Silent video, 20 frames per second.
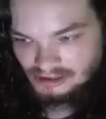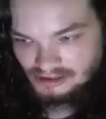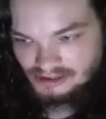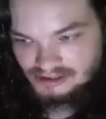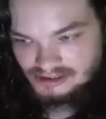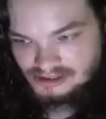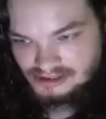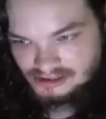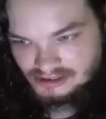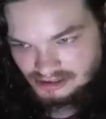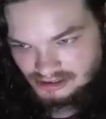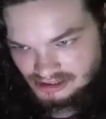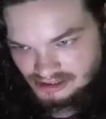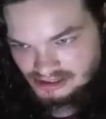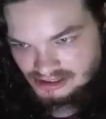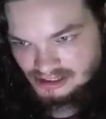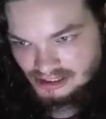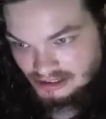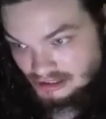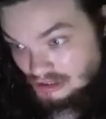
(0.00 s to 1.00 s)
this is, this
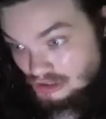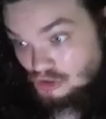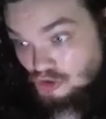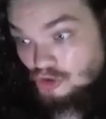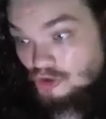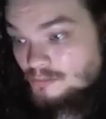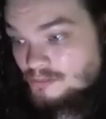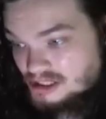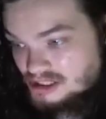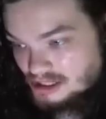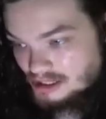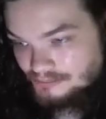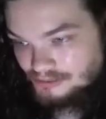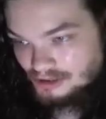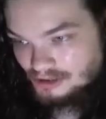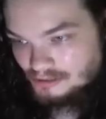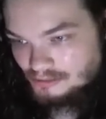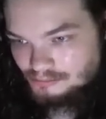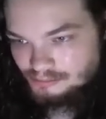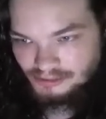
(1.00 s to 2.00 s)
is nothing. It could be
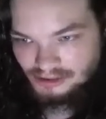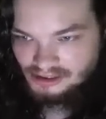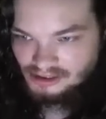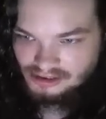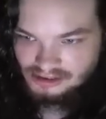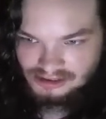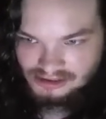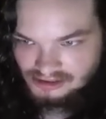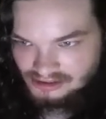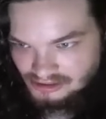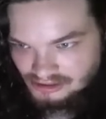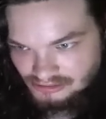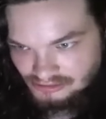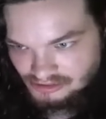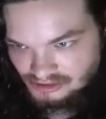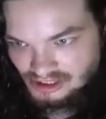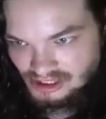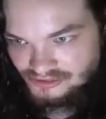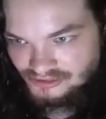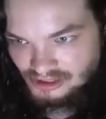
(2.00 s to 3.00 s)
something, but there's
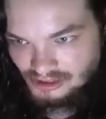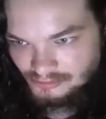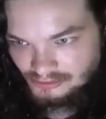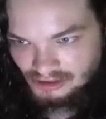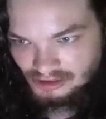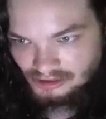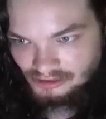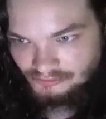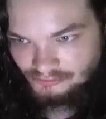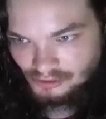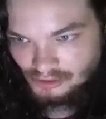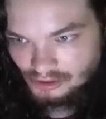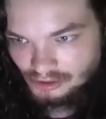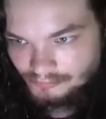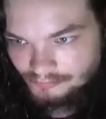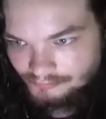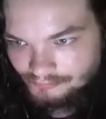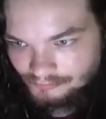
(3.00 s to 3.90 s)
nothing that we can confirm.